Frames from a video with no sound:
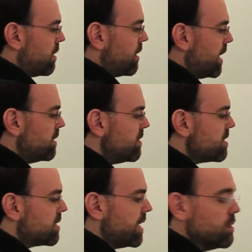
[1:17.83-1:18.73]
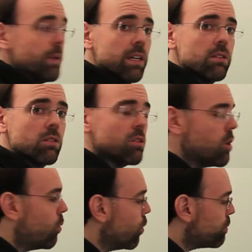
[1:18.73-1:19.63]
And in this database,
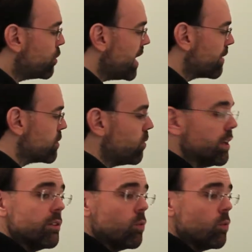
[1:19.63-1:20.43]
we'll put everyone